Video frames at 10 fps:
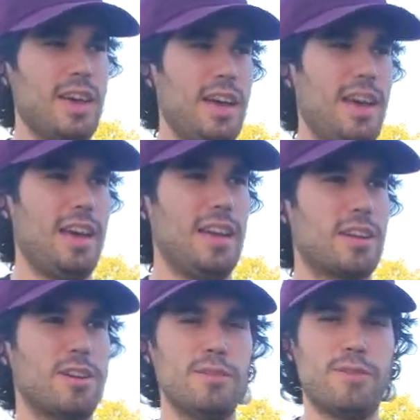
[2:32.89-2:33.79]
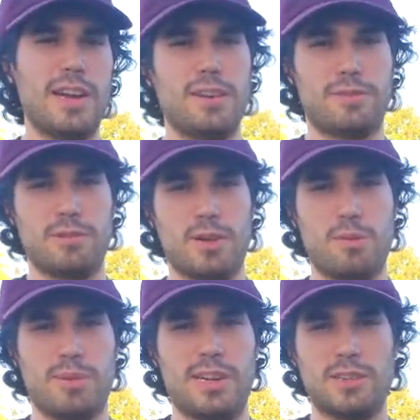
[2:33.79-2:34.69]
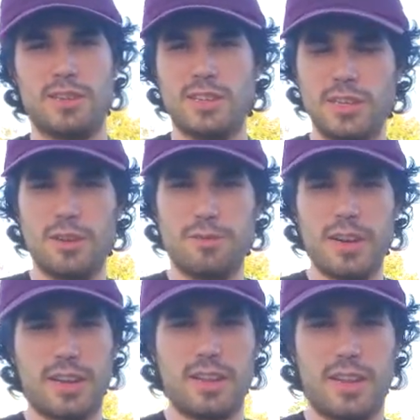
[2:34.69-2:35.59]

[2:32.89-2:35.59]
and couldn't find it for the right price. So I said, you know, fuck it.